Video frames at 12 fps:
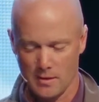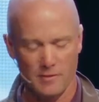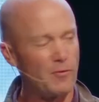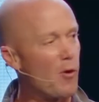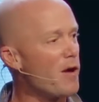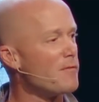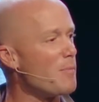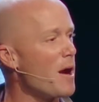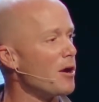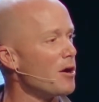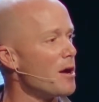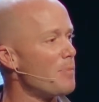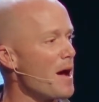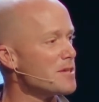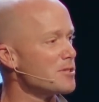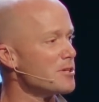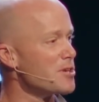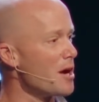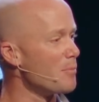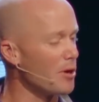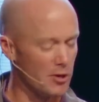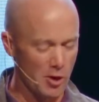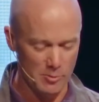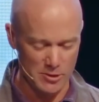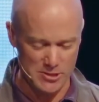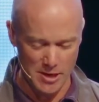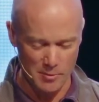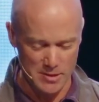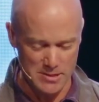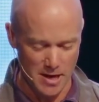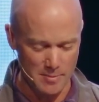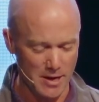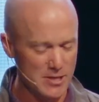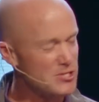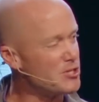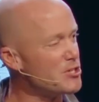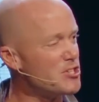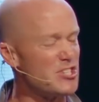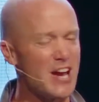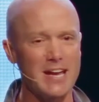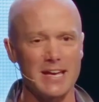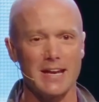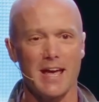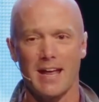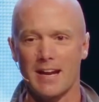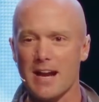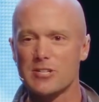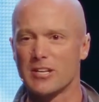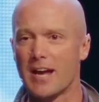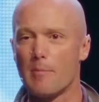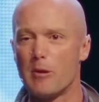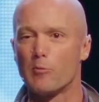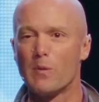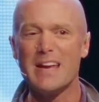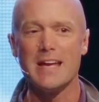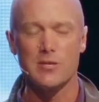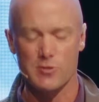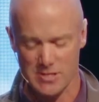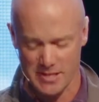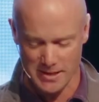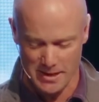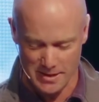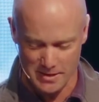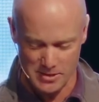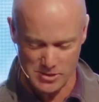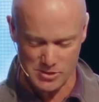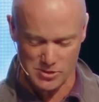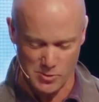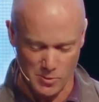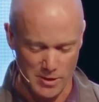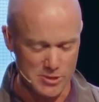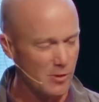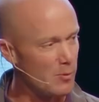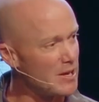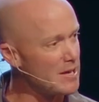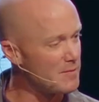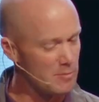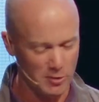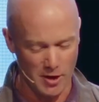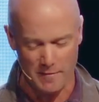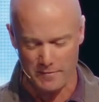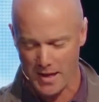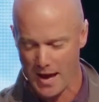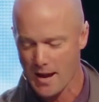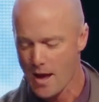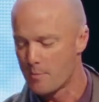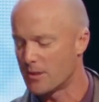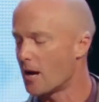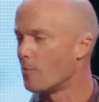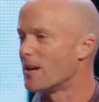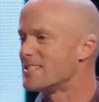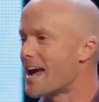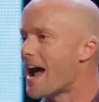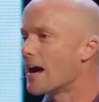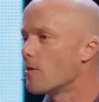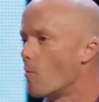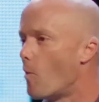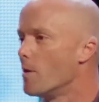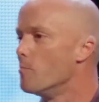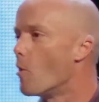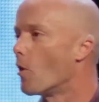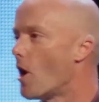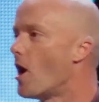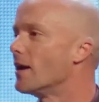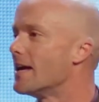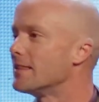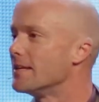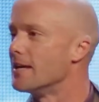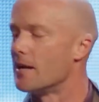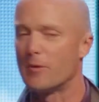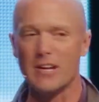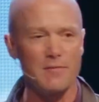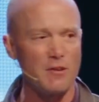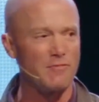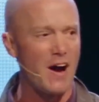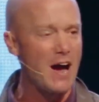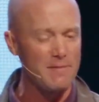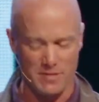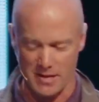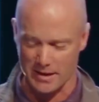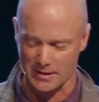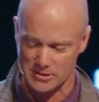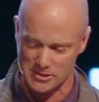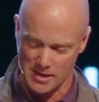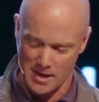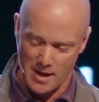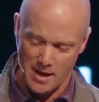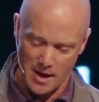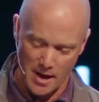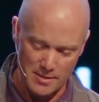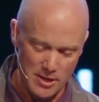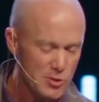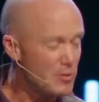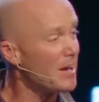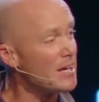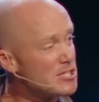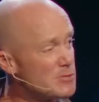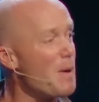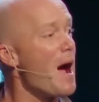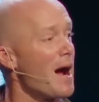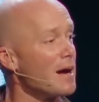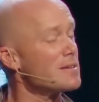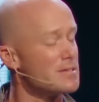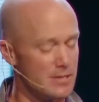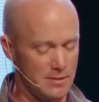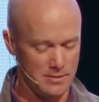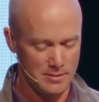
Four of them I heard a pastor, John Mark Comer, say one time, and I just couldn't shake it. And it actually got me reinterested in this story, so I want to give him credit for that. But then I want to tag one more on at the end. I want to give you five things that you can expect.